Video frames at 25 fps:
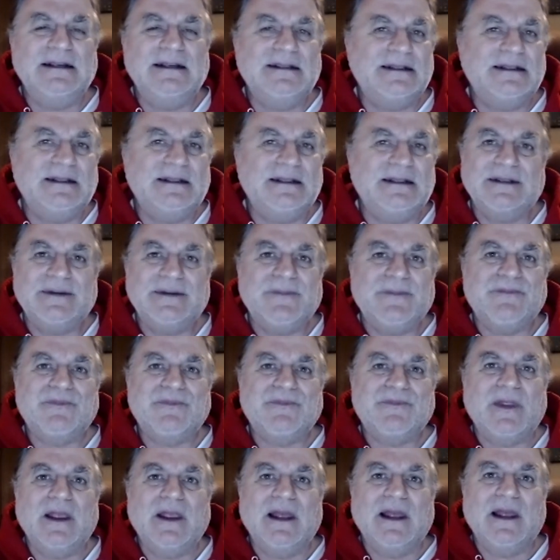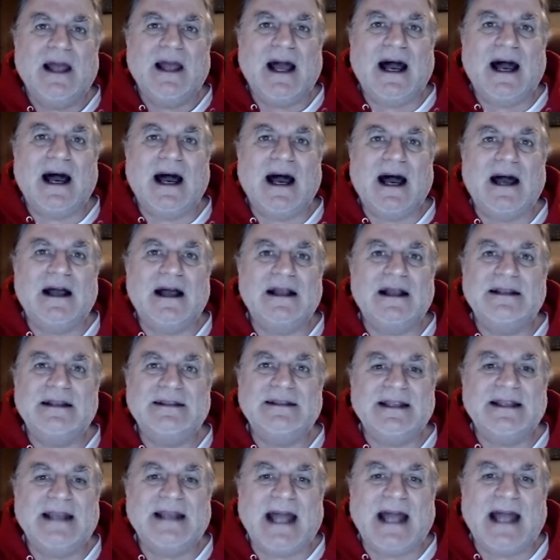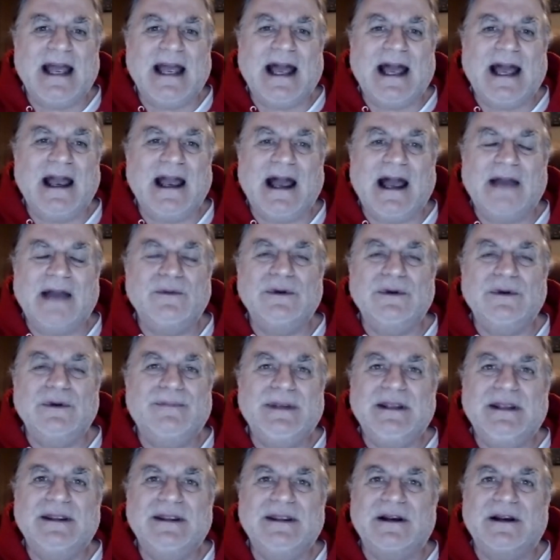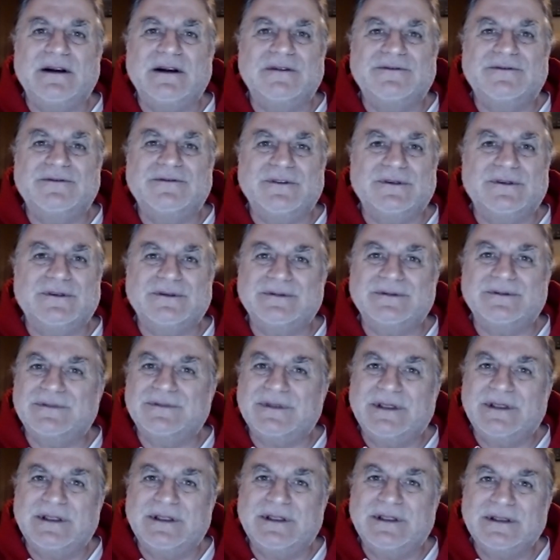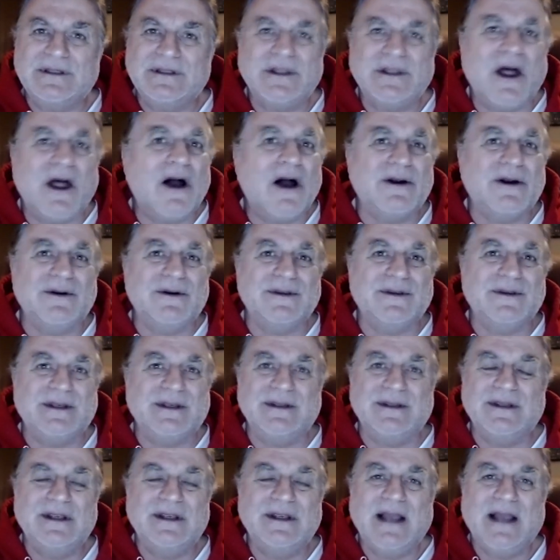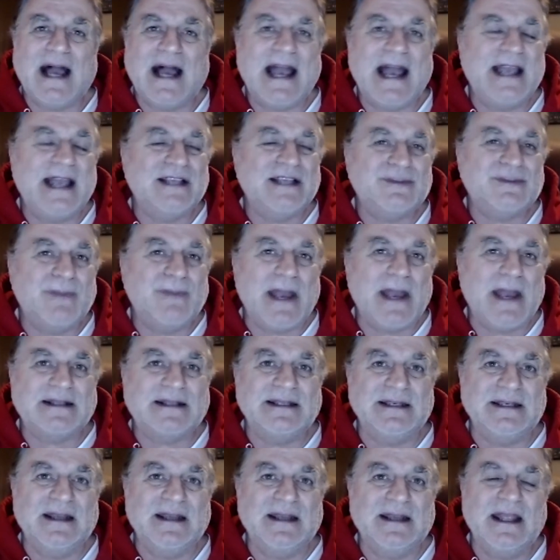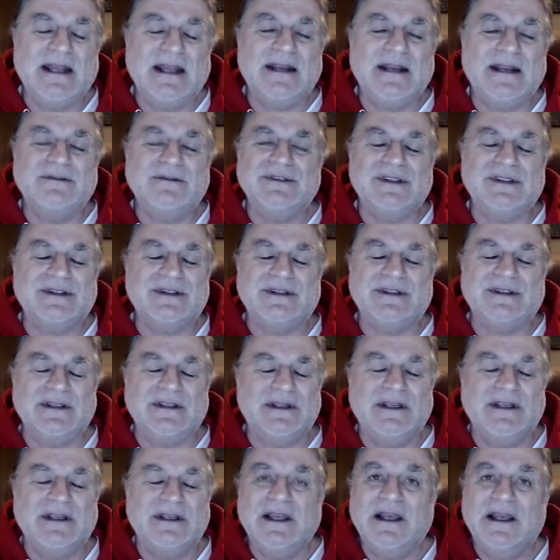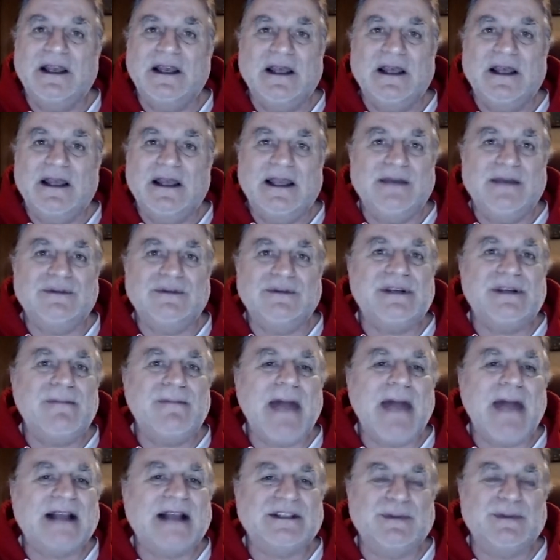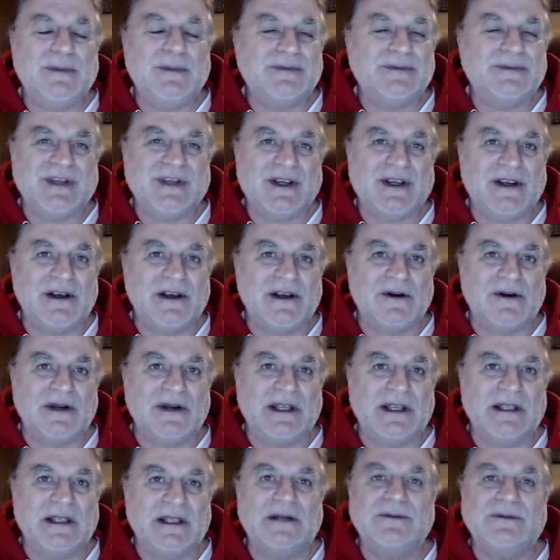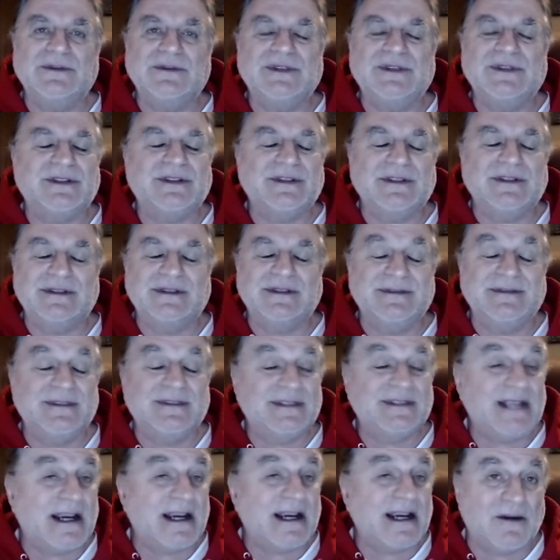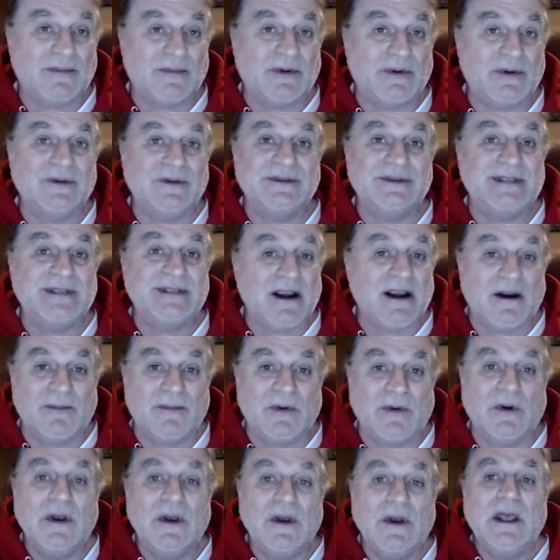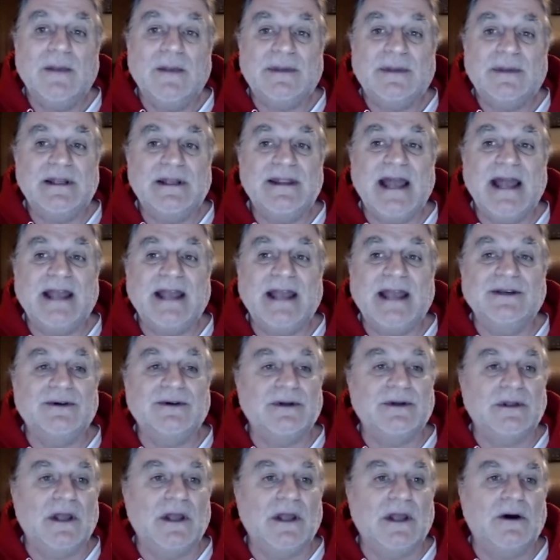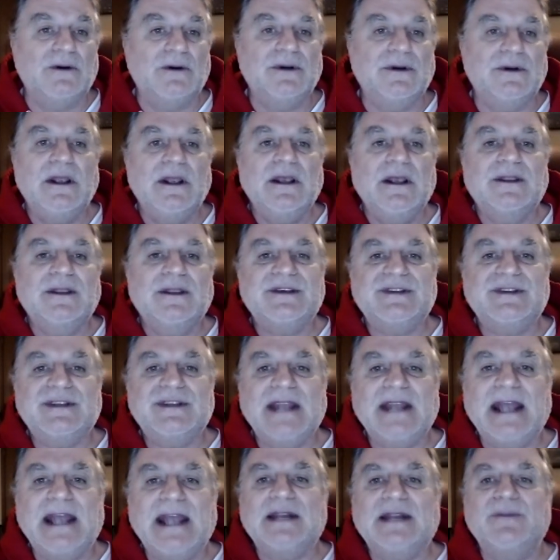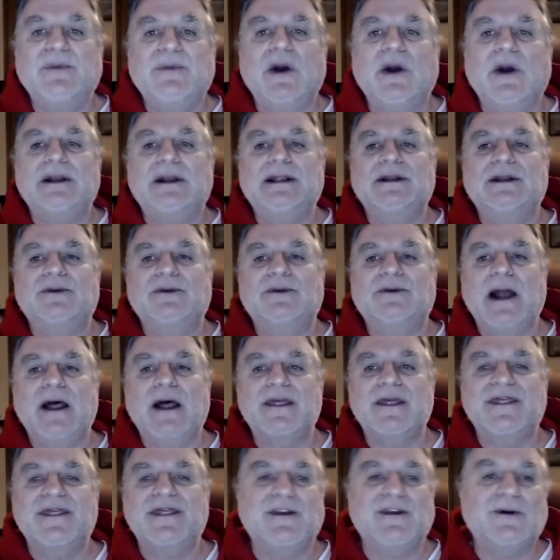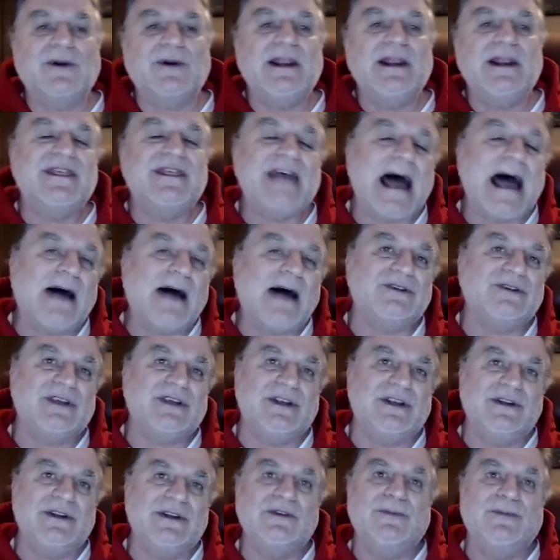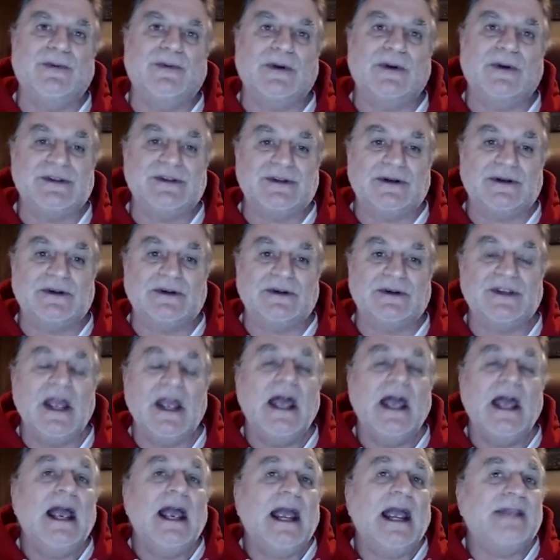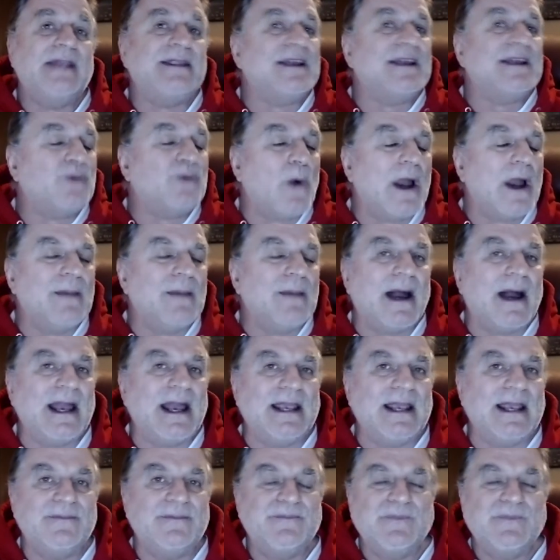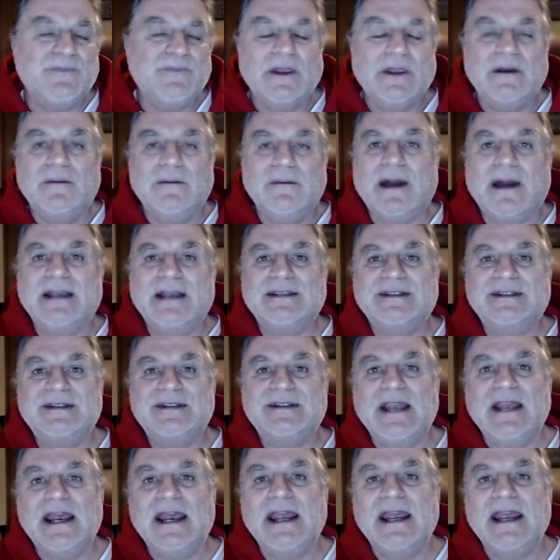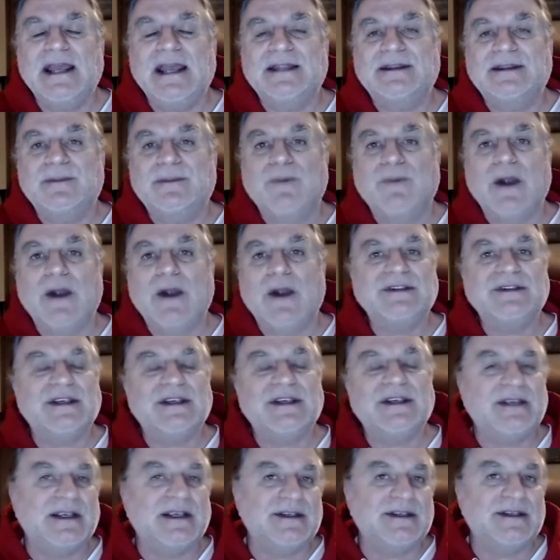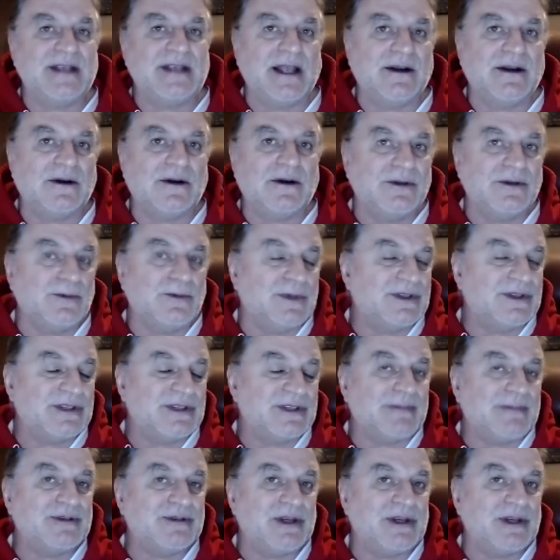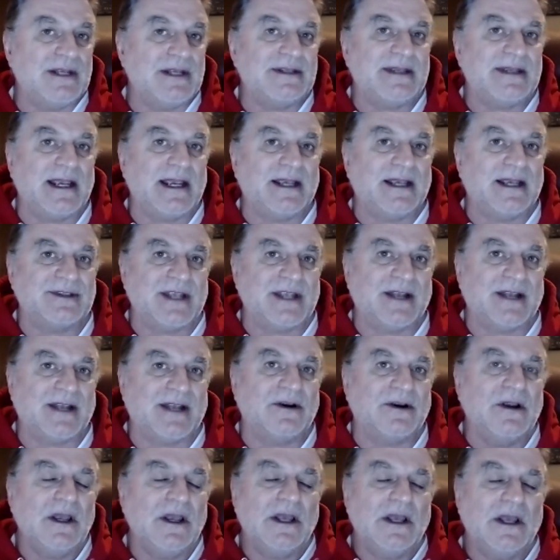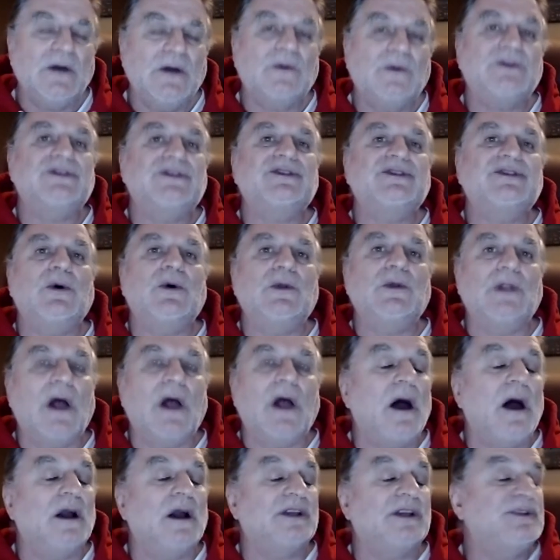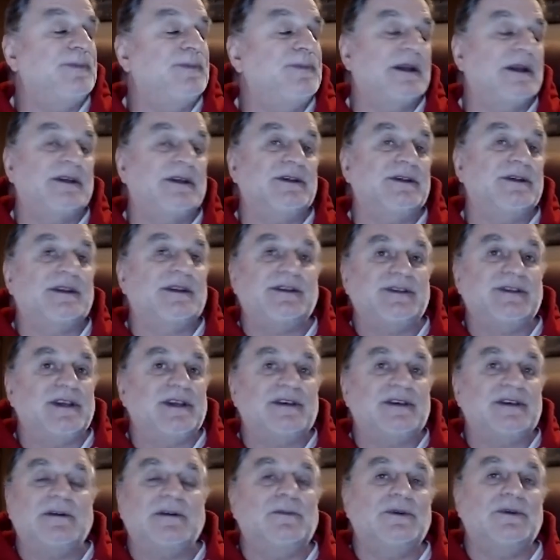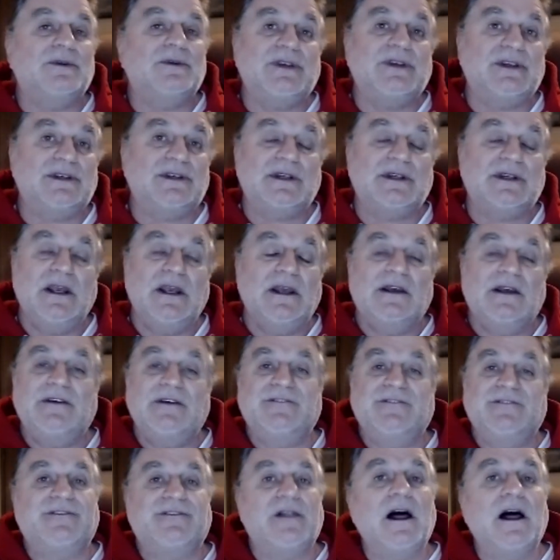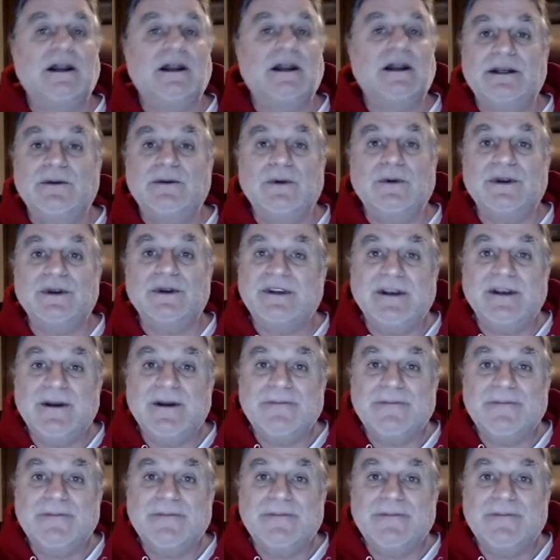uh, that I, I would be there for longer than I expected. And it was just, it was in maximum security and it was just terrible, terrible. But in that year alone, the state had brought in around 30,000 new prisoners. And that's why my my stay at the processing center, the reception intake center, was so long is because the system was just flooded with